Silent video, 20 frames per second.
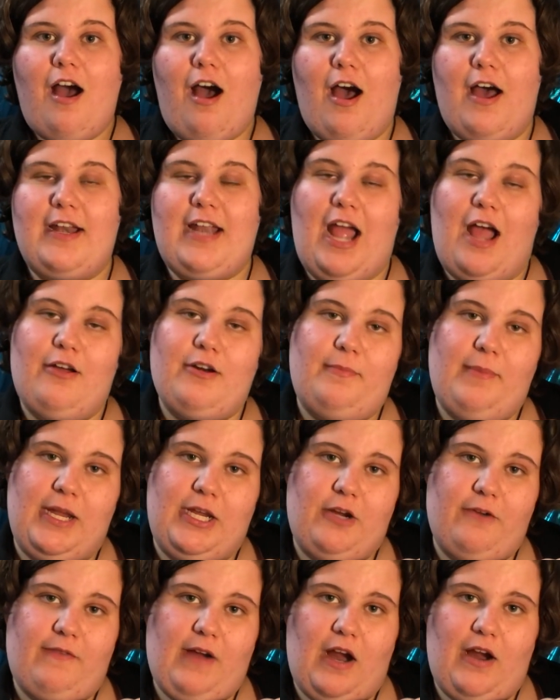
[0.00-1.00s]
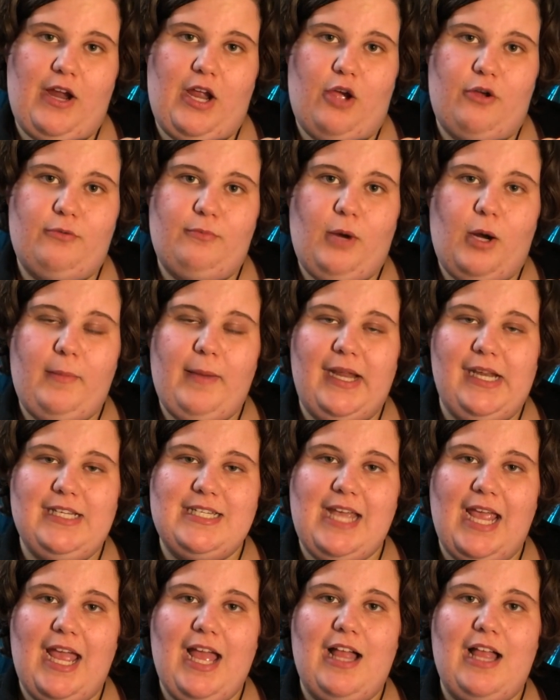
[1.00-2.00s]
on how to make your very own mermaid
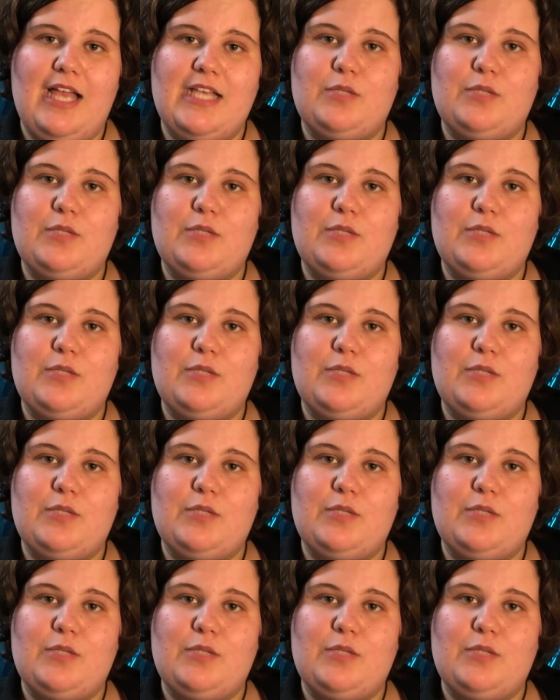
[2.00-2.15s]
tail,